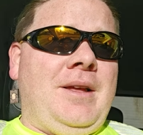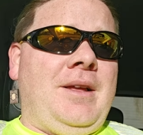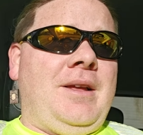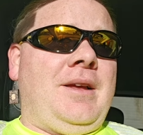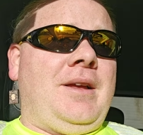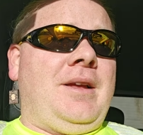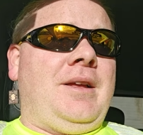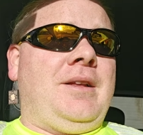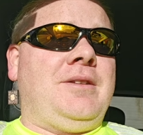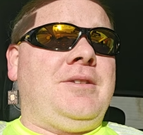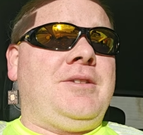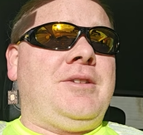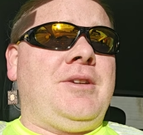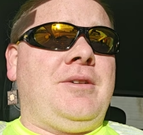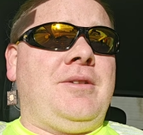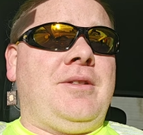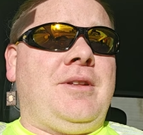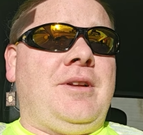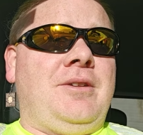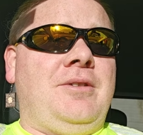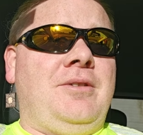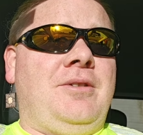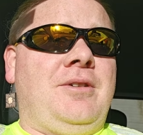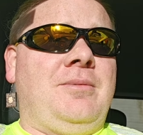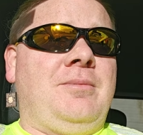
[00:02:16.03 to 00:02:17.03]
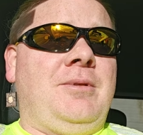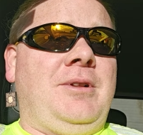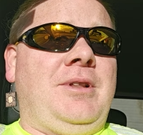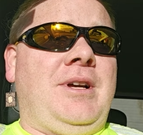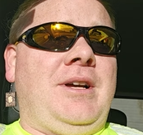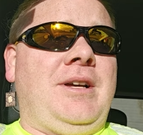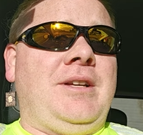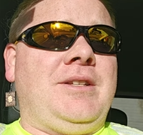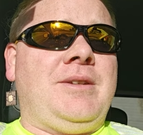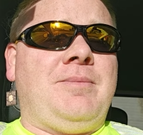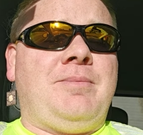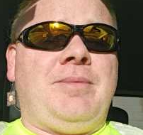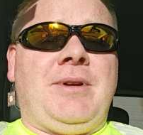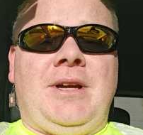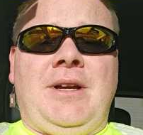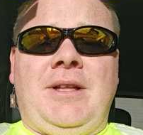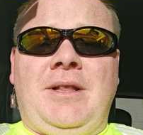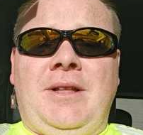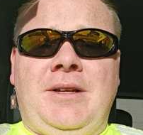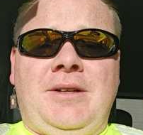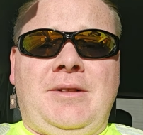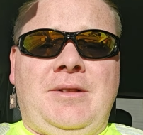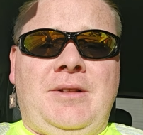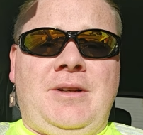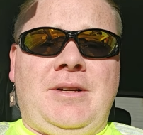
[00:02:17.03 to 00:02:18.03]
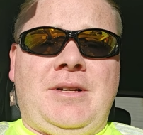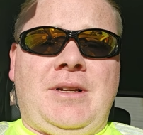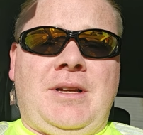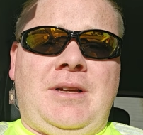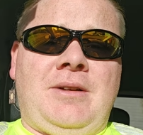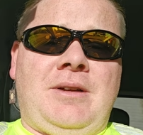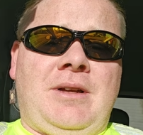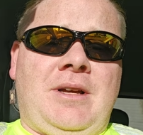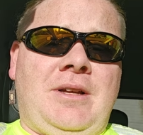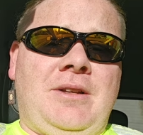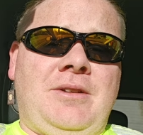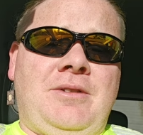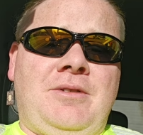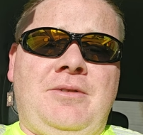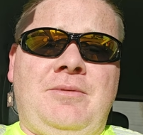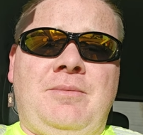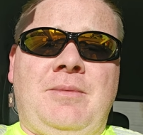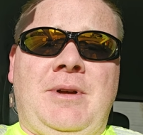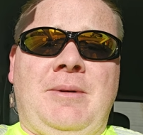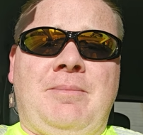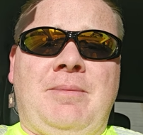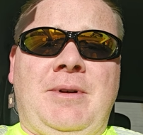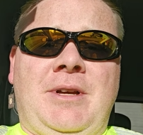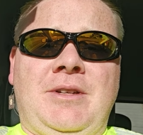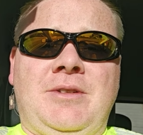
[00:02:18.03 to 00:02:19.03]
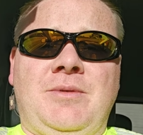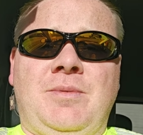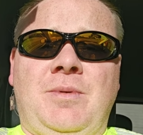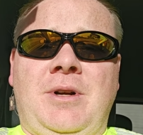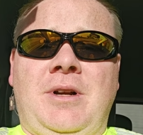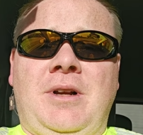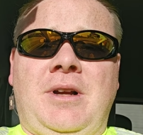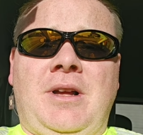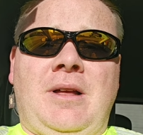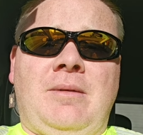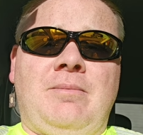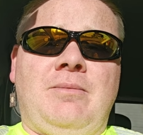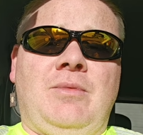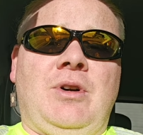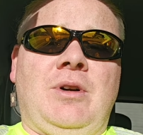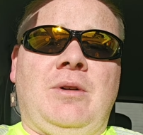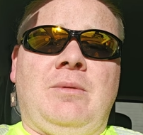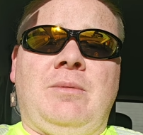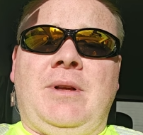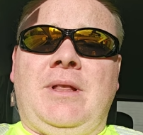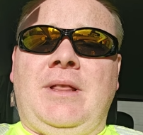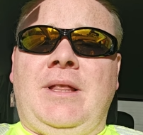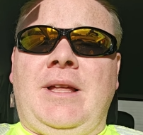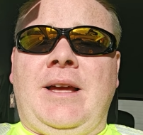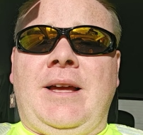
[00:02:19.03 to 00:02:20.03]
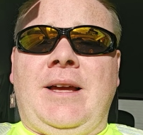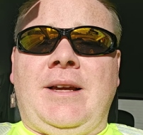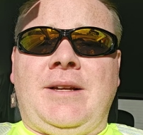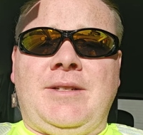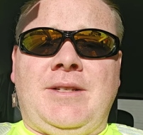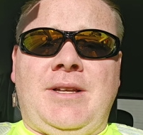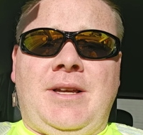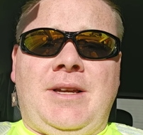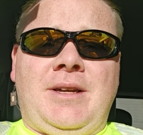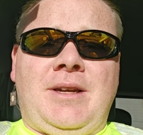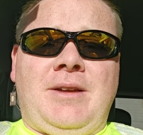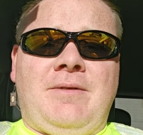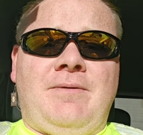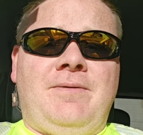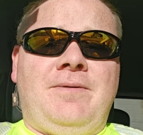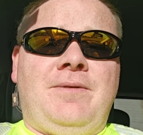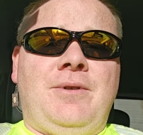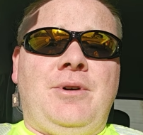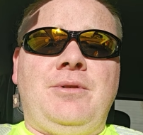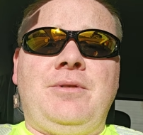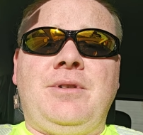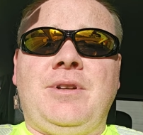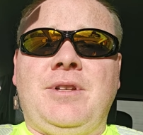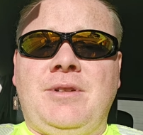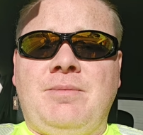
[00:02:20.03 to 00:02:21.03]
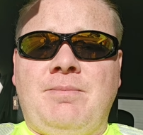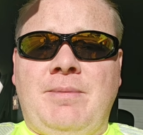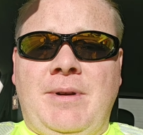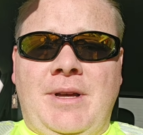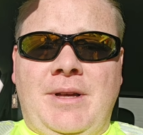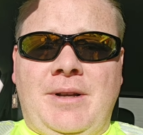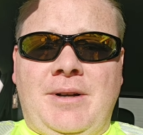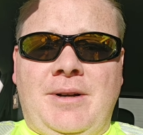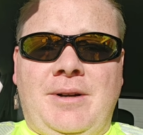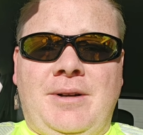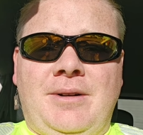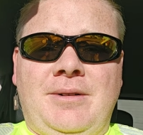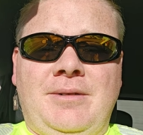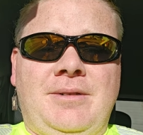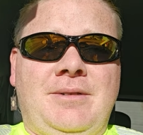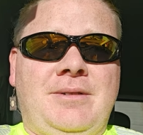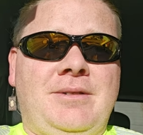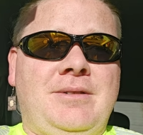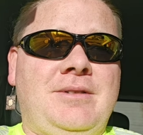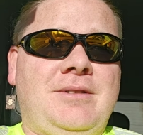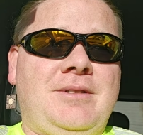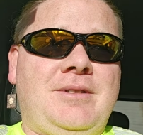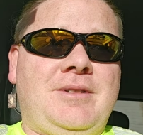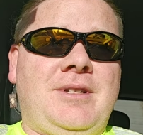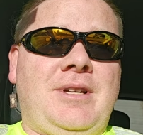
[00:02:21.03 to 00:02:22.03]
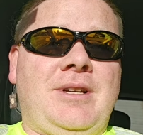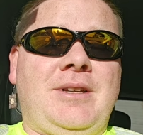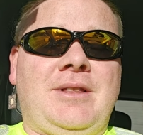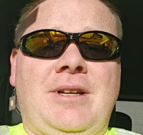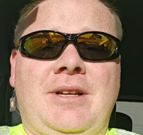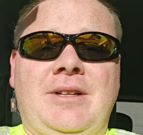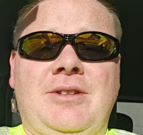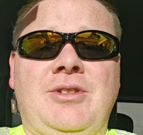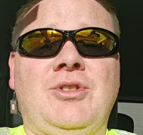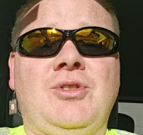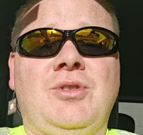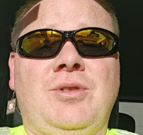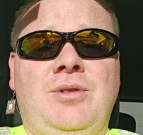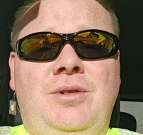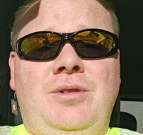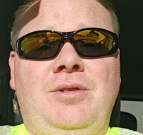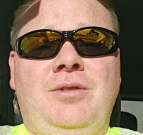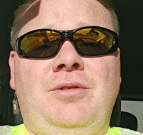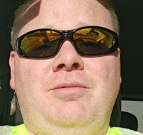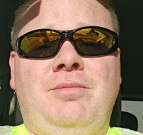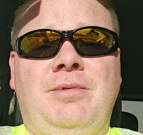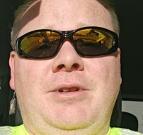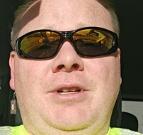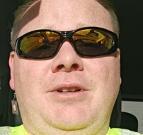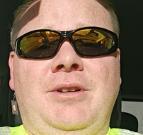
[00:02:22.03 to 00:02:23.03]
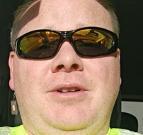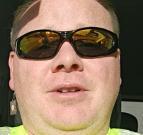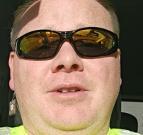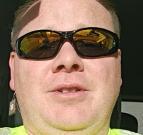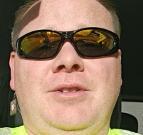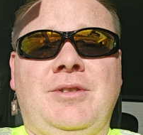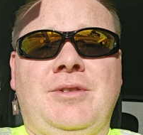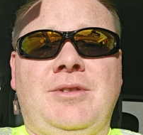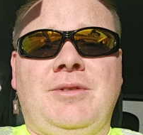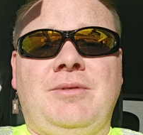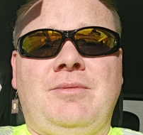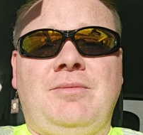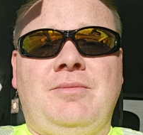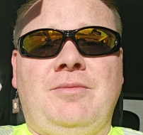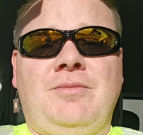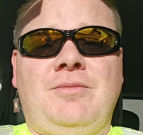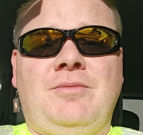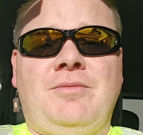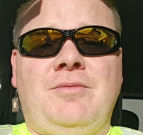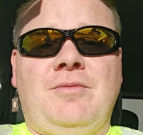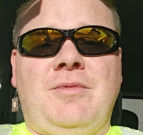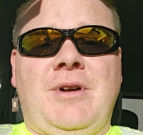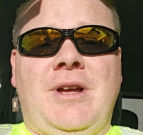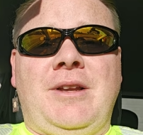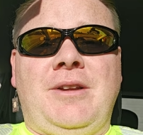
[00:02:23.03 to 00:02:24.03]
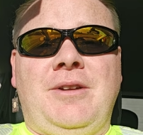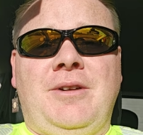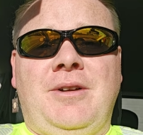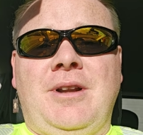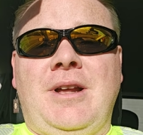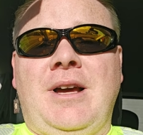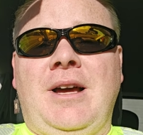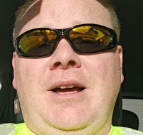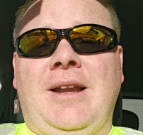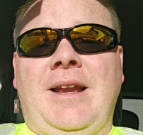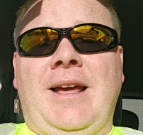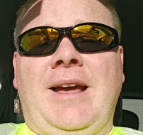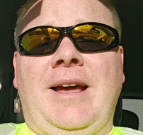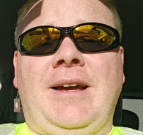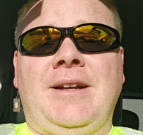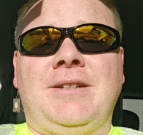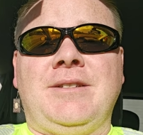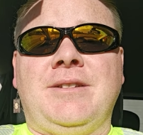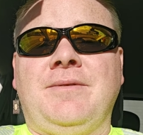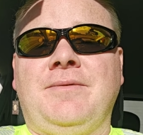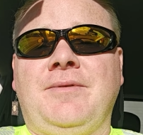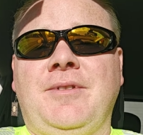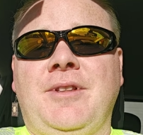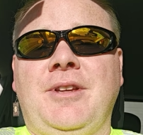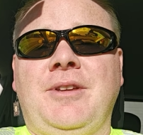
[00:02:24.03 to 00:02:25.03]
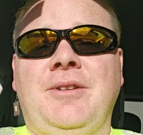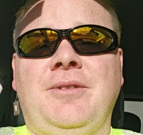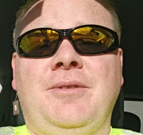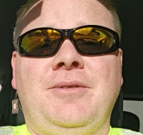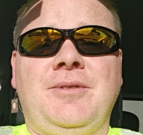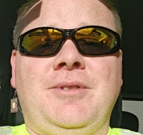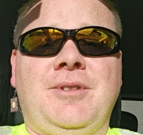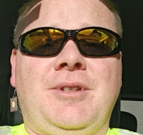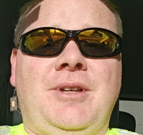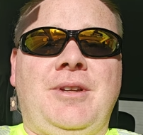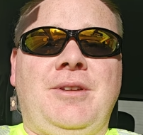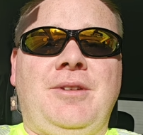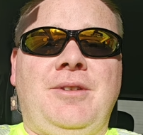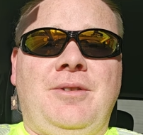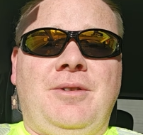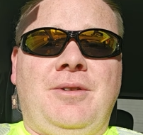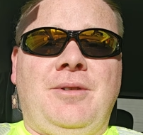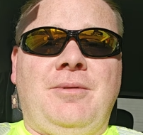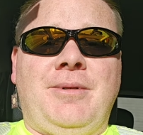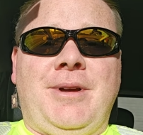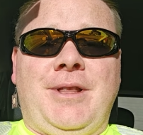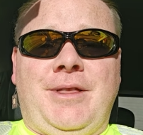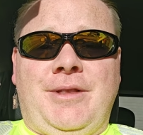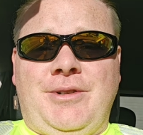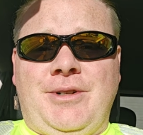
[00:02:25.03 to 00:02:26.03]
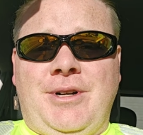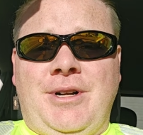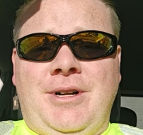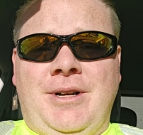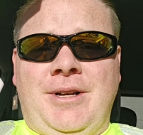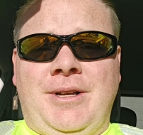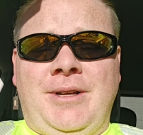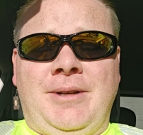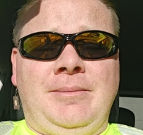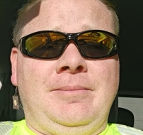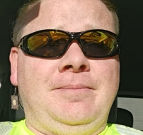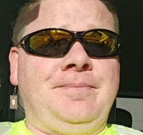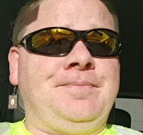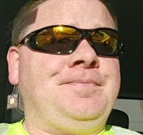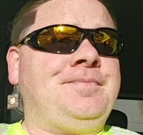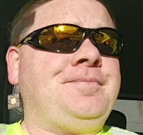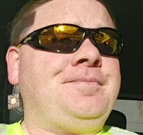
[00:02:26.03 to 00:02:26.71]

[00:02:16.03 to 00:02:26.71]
And so they normalize it by like, look, I do my best work. I'm more relaxed. I can focus better. And it's like, that's true because when you're not actively using, you're withdrawing.